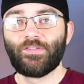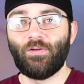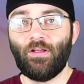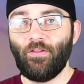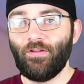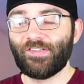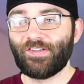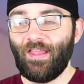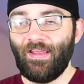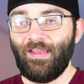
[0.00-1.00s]
So it looks
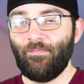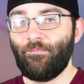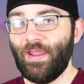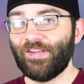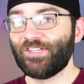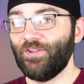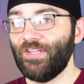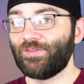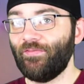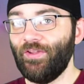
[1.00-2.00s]
like, based on
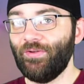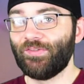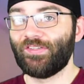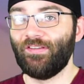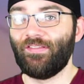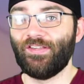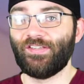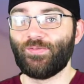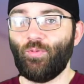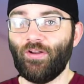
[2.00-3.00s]
these reviews, this
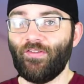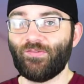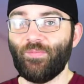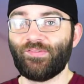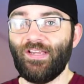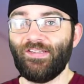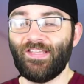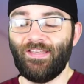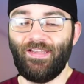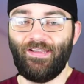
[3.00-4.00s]
is one of those websites
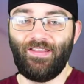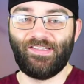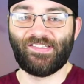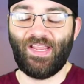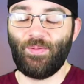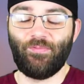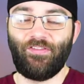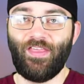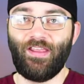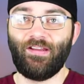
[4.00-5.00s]
that did the same
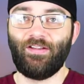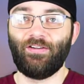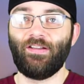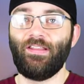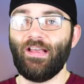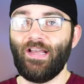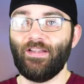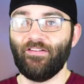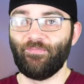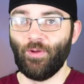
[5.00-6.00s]
thing during the
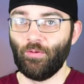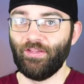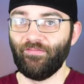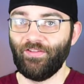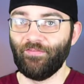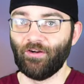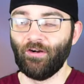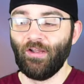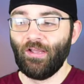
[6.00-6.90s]
height of PokeFever.